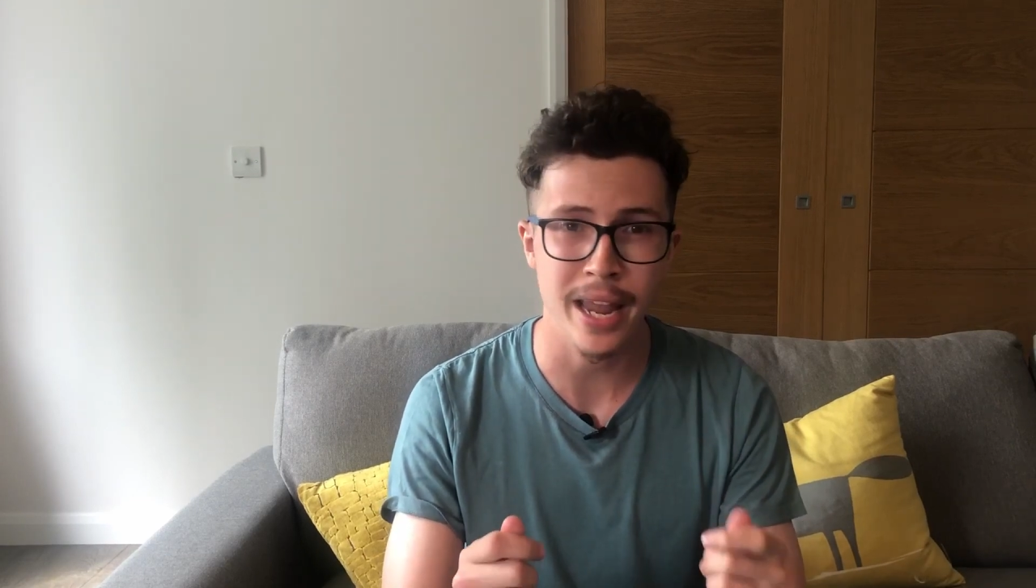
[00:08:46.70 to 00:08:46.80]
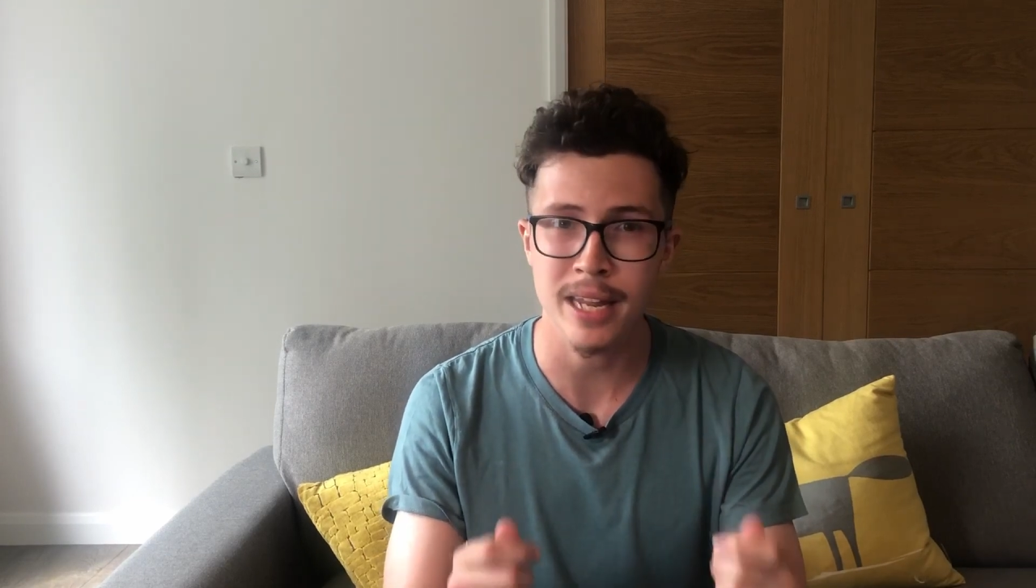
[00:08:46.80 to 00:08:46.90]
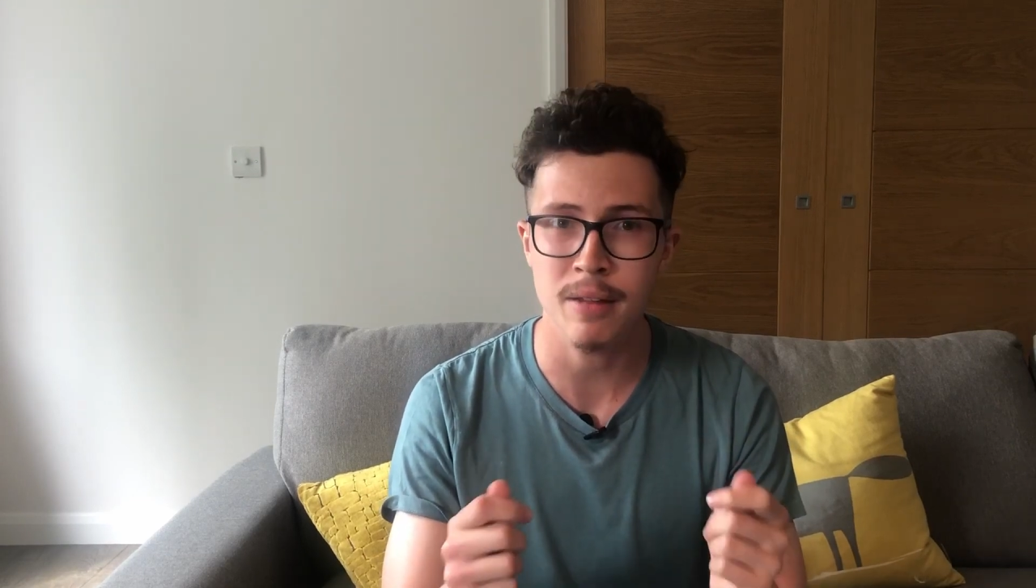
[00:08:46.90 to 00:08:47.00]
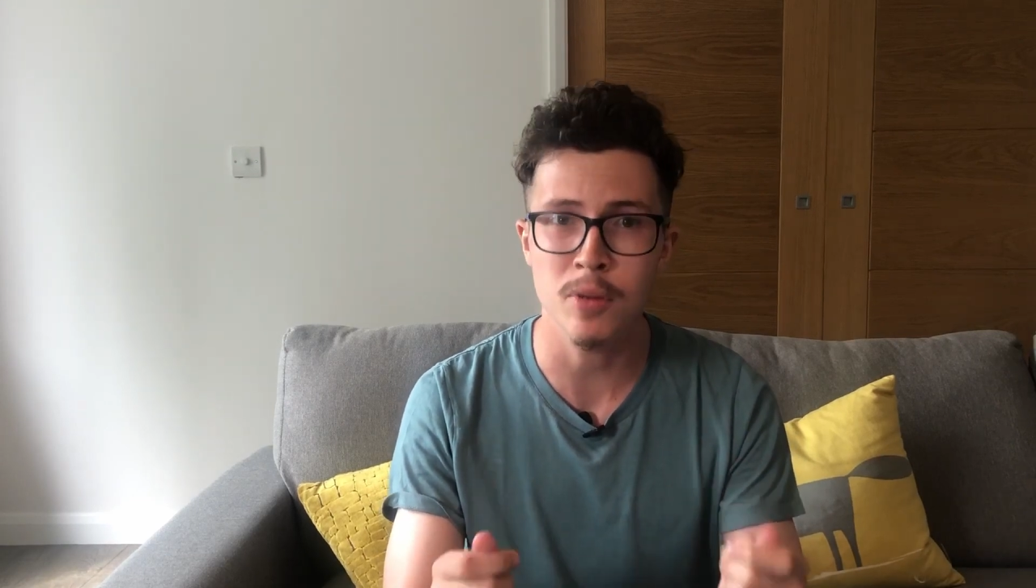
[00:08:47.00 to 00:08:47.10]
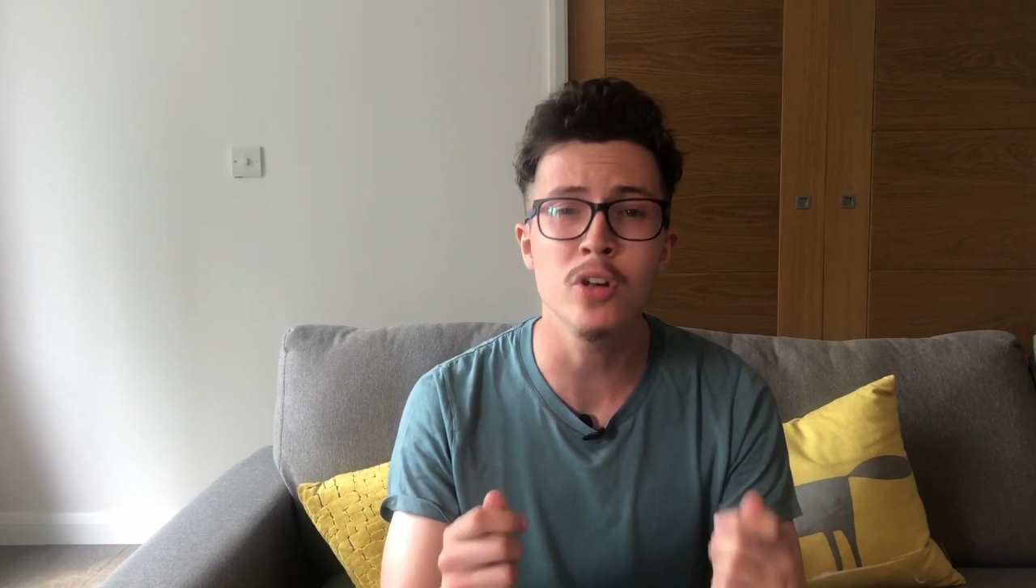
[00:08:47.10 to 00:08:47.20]

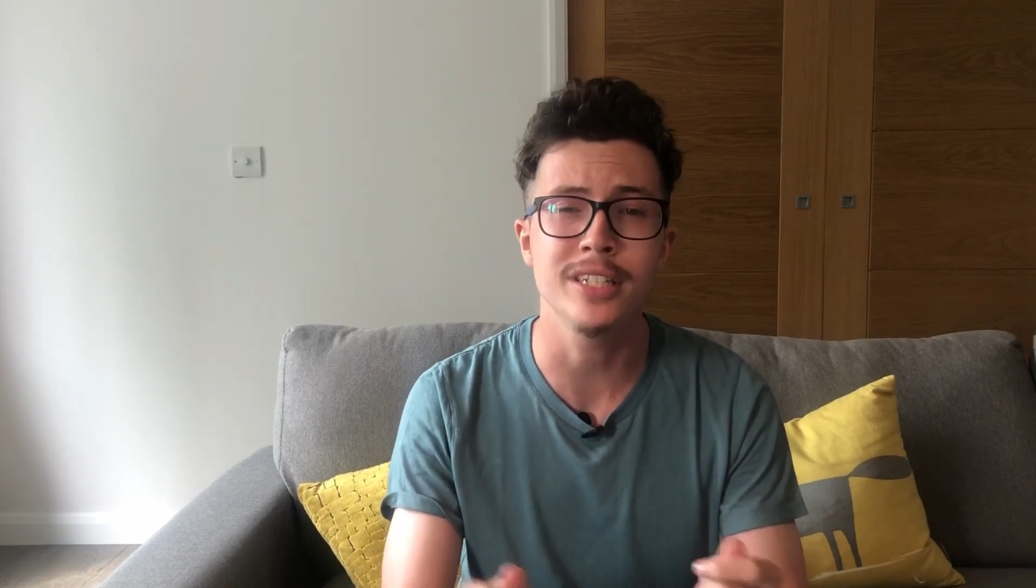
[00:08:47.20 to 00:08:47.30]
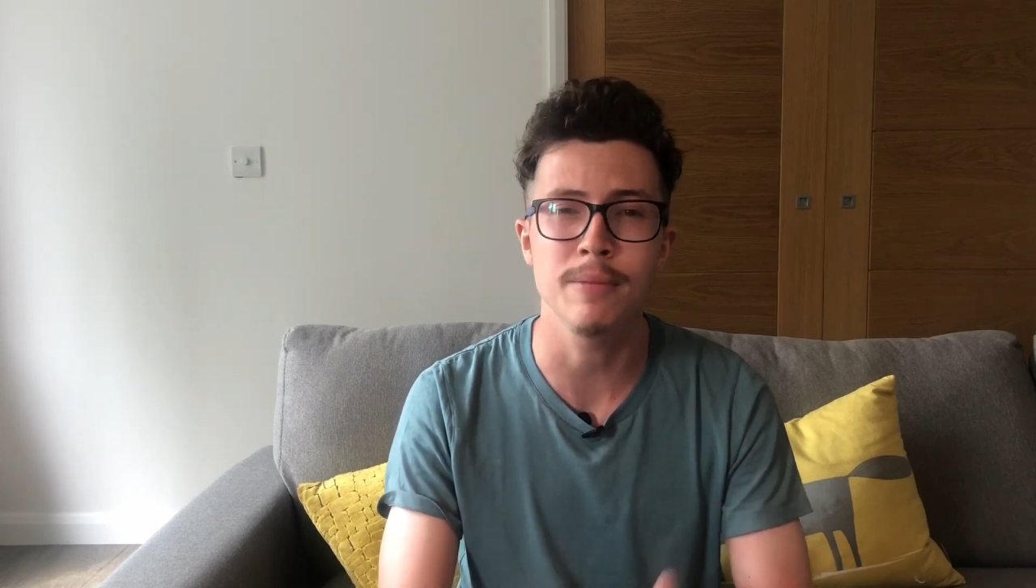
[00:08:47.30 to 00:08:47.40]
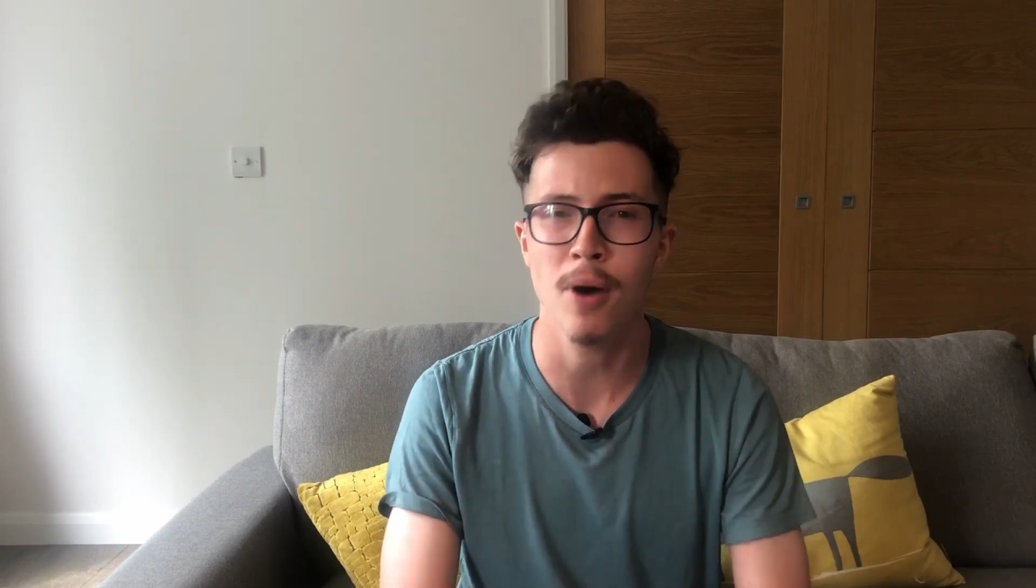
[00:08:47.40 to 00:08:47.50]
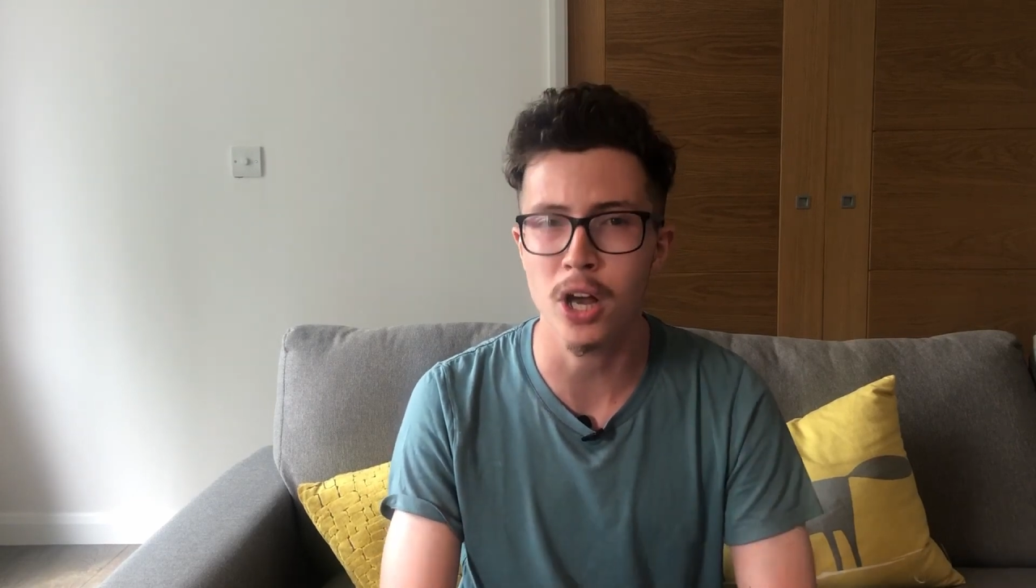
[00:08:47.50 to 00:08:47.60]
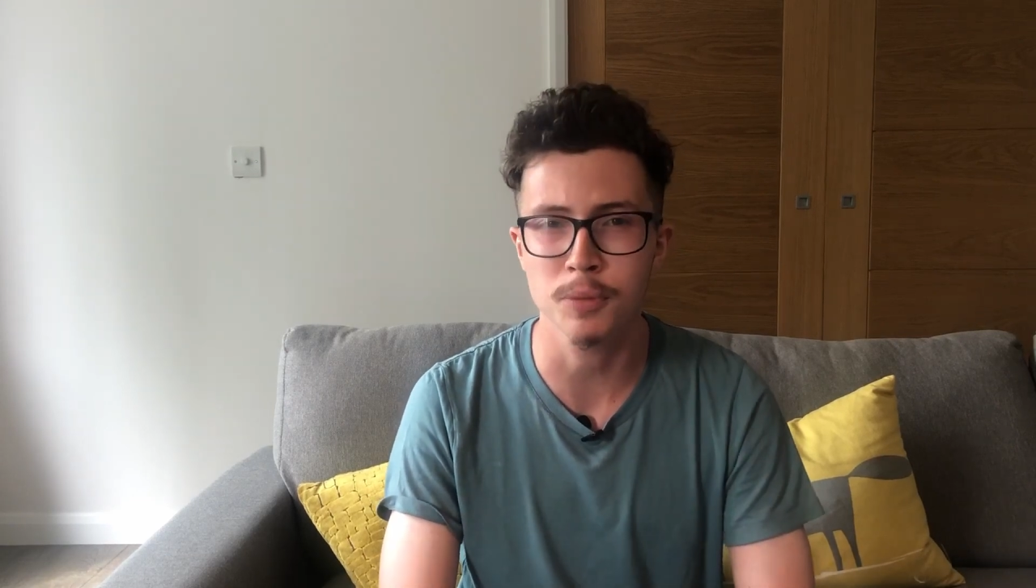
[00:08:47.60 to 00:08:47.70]

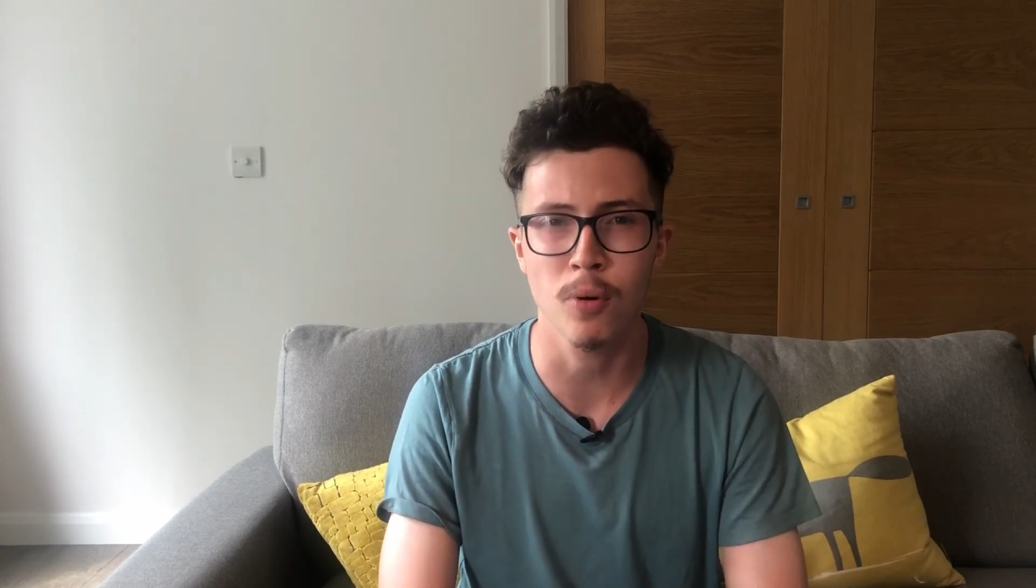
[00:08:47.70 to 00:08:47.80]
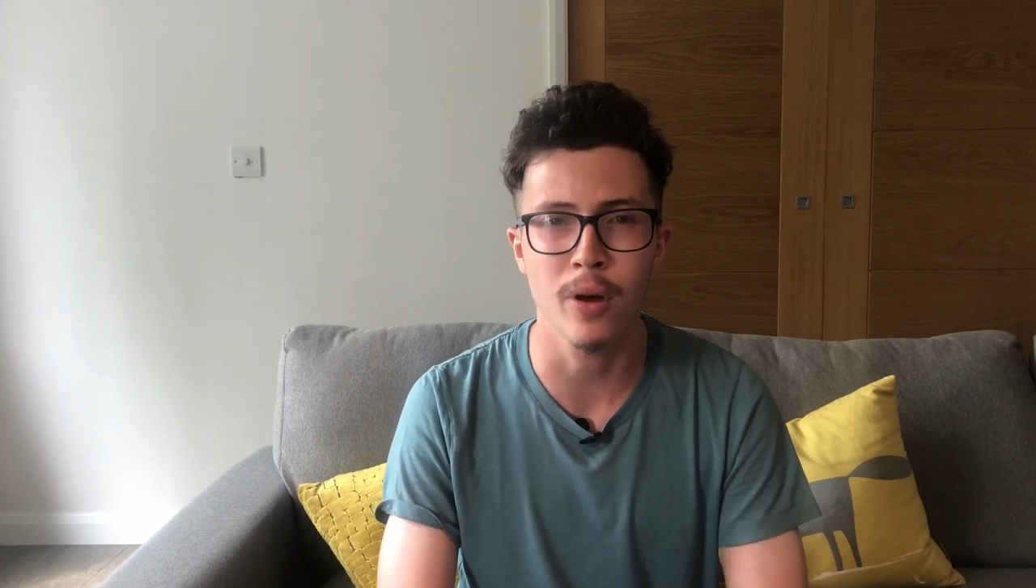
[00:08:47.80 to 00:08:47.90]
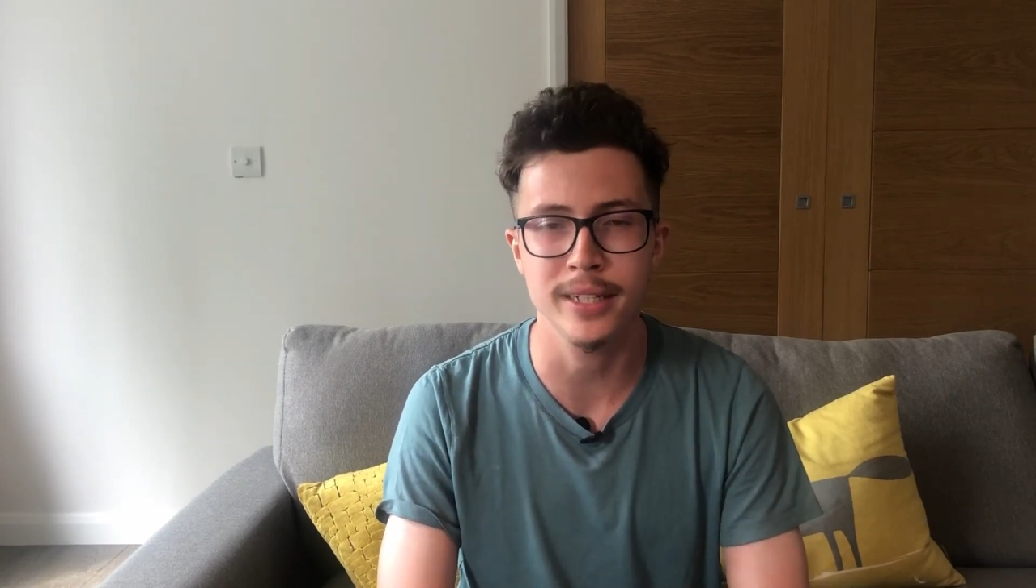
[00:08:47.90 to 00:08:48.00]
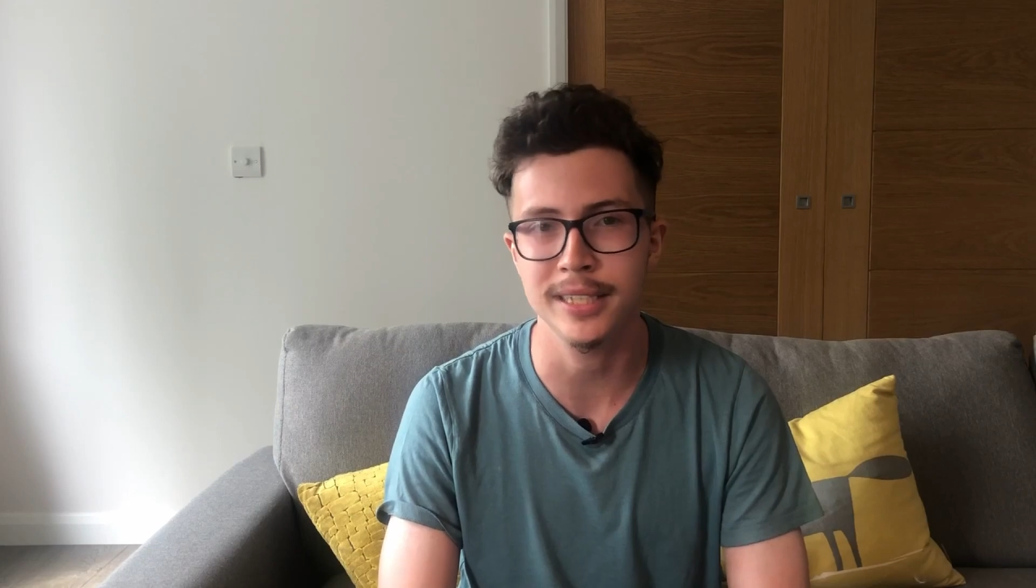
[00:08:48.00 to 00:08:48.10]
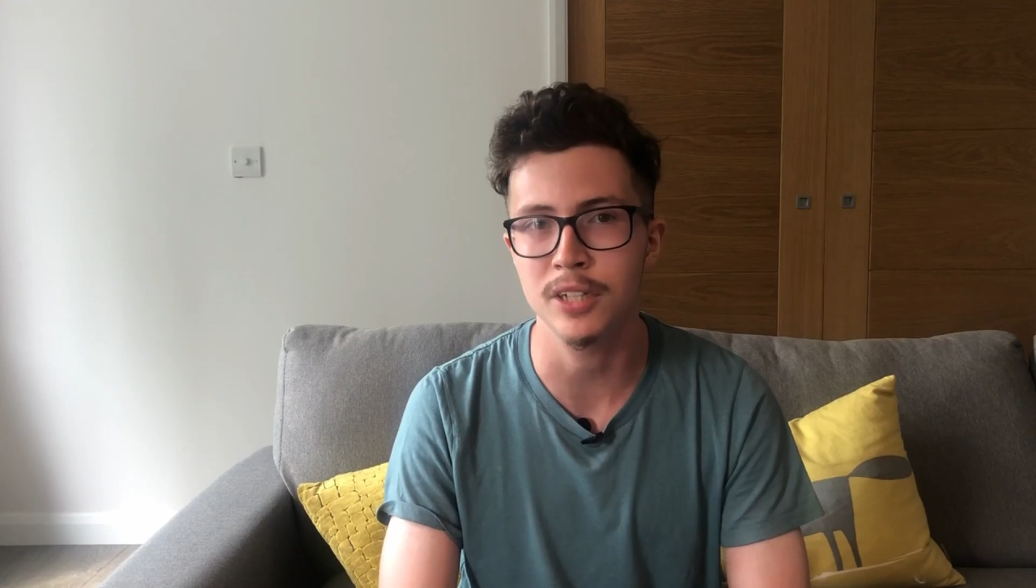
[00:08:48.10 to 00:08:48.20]
immunity
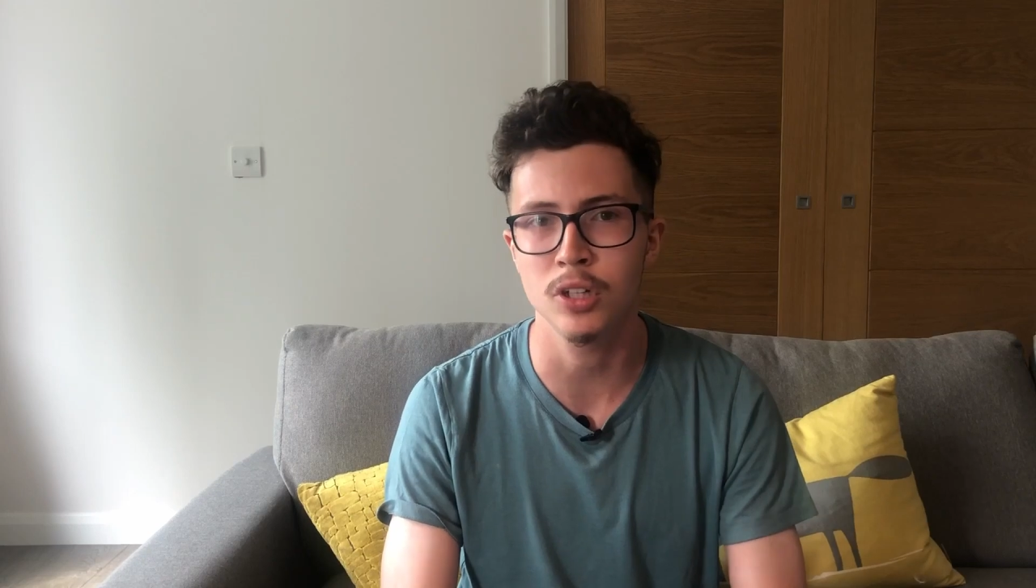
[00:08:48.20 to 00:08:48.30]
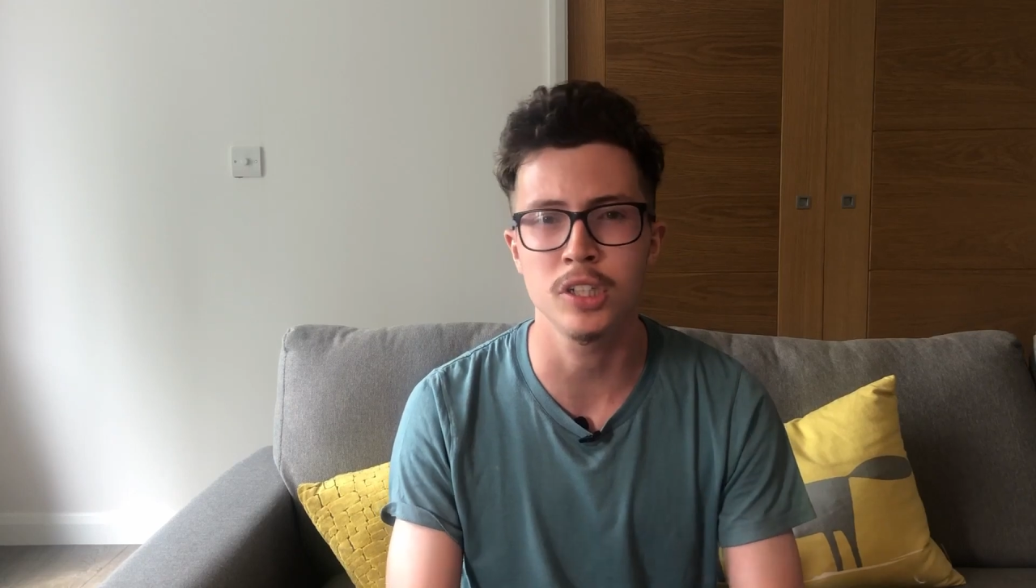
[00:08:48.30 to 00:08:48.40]
passport, etc.,